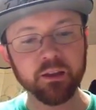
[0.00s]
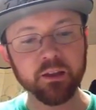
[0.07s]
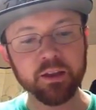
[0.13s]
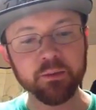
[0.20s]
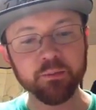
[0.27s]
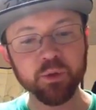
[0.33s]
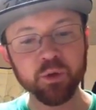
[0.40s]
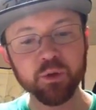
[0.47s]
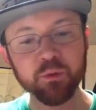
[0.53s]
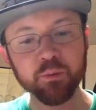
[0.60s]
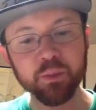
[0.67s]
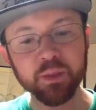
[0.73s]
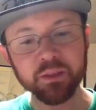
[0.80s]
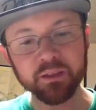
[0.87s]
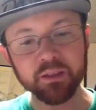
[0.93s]
the
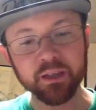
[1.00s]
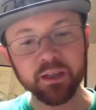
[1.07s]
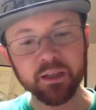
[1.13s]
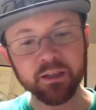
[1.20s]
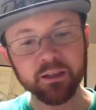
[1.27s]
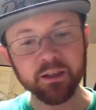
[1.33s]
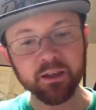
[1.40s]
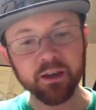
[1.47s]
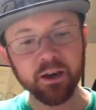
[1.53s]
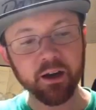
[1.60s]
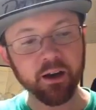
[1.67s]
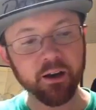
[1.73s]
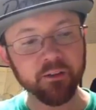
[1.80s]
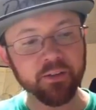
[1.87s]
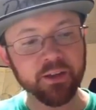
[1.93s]
immutability
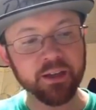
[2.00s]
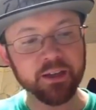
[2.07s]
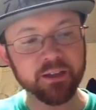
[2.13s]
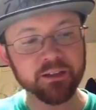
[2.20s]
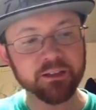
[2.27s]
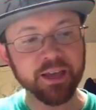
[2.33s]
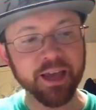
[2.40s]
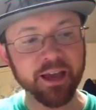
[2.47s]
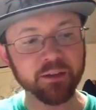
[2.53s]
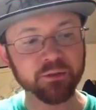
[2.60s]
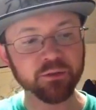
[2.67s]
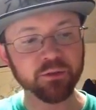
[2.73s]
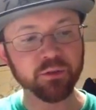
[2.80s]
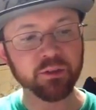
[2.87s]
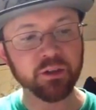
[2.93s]
of his
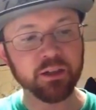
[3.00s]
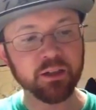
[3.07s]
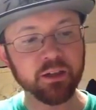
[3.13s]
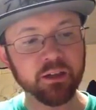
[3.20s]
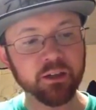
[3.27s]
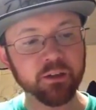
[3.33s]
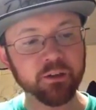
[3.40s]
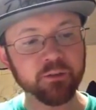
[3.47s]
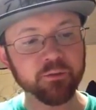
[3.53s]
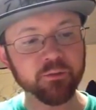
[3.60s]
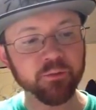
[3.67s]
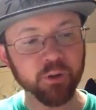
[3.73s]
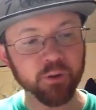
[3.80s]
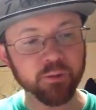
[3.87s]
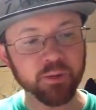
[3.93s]
counsel,
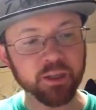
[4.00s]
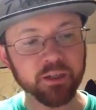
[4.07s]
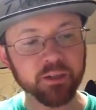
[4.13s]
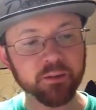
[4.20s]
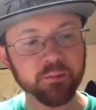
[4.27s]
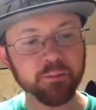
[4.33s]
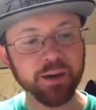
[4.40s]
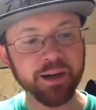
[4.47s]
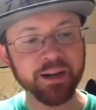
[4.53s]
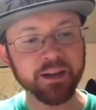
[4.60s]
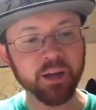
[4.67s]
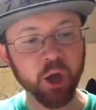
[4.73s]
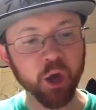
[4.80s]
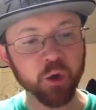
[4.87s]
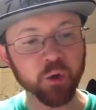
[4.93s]
confirmed it by
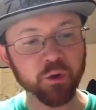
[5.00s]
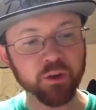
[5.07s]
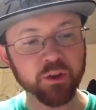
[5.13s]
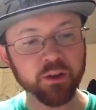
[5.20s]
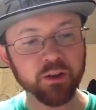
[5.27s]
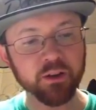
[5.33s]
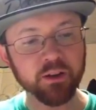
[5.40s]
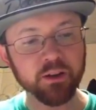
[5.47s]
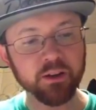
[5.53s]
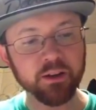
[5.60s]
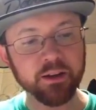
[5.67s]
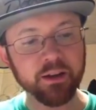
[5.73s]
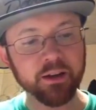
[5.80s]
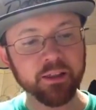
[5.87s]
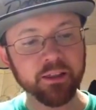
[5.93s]
an oath,
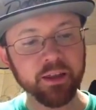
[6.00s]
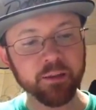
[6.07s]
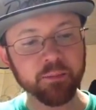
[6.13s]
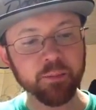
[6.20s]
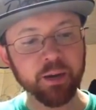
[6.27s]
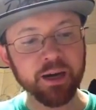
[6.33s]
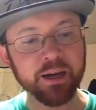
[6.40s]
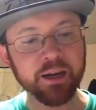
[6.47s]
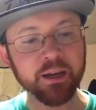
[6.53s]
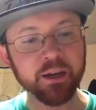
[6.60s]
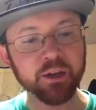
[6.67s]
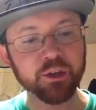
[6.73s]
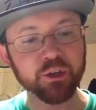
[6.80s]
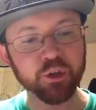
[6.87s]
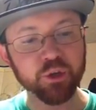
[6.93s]
that by
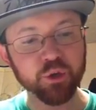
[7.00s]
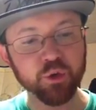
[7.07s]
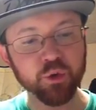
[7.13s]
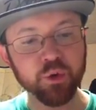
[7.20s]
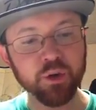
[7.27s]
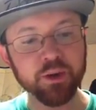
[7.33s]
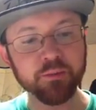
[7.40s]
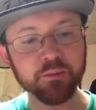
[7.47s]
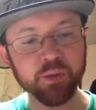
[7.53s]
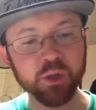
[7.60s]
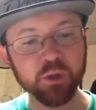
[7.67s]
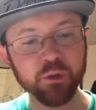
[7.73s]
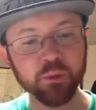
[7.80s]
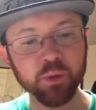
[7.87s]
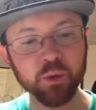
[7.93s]
two
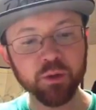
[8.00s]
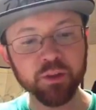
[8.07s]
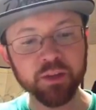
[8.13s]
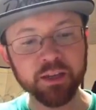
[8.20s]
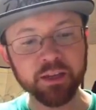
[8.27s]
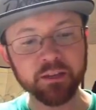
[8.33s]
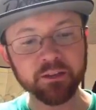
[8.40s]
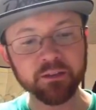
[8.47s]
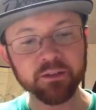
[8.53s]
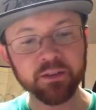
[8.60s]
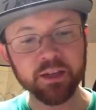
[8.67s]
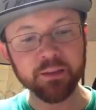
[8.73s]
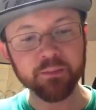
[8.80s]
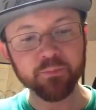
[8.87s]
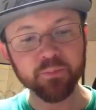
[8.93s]
immutable things,
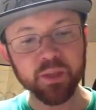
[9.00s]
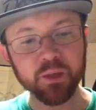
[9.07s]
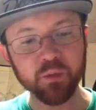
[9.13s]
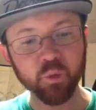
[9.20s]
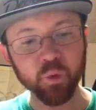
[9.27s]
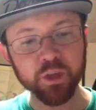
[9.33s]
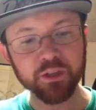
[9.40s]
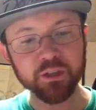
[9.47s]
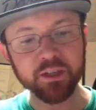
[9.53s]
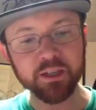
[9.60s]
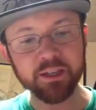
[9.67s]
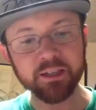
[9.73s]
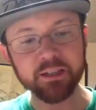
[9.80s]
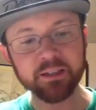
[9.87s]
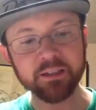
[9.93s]
in which
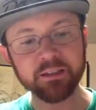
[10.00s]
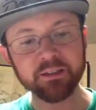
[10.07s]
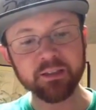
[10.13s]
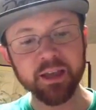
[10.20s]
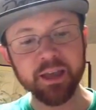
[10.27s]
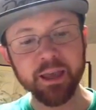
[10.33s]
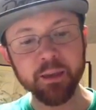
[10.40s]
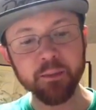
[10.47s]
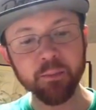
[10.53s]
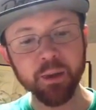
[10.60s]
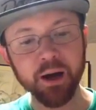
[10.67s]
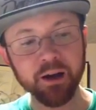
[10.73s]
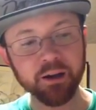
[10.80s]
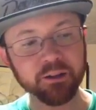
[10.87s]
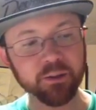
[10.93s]
it is
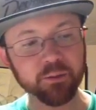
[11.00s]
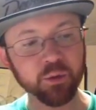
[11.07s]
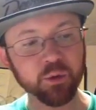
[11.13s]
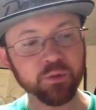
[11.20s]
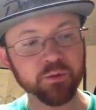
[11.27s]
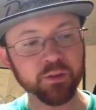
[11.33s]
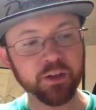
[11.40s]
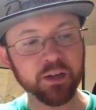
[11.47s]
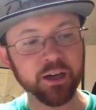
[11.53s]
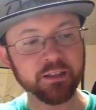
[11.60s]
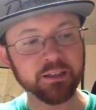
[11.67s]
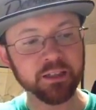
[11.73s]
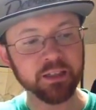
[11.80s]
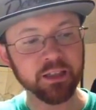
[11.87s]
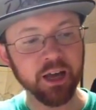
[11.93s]
impossible for
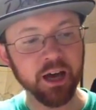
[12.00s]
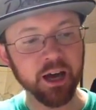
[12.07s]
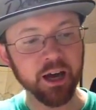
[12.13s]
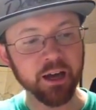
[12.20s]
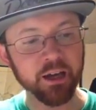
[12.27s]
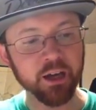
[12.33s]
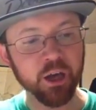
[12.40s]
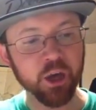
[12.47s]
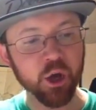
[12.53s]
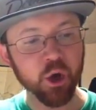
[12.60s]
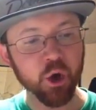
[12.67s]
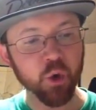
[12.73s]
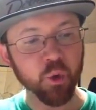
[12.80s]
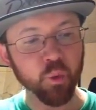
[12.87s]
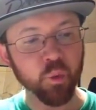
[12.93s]
God to lie,
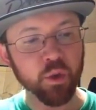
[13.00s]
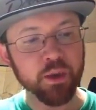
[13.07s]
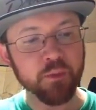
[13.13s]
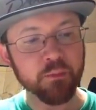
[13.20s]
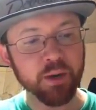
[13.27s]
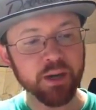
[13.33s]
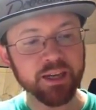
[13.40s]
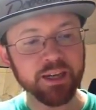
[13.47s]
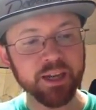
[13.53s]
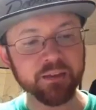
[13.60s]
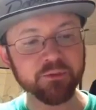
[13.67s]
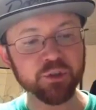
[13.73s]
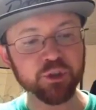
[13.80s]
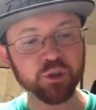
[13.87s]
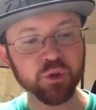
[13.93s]
we might
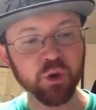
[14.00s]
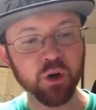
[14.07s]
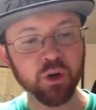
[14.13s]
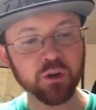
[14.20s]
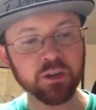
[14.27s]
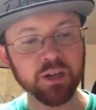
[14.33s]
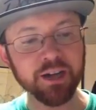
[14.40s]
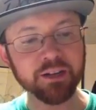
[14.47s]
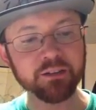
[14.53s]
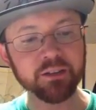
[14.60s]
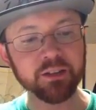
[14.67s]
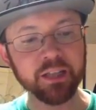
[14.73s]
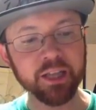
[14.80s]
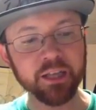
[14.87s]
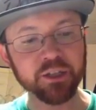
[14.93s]
have strong
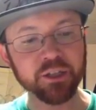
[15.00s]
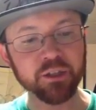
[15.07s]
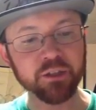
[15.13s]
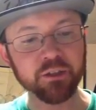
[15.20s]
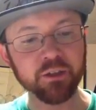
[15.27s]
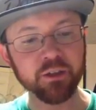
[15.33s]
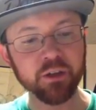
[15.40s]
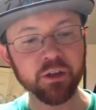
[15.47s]
consolation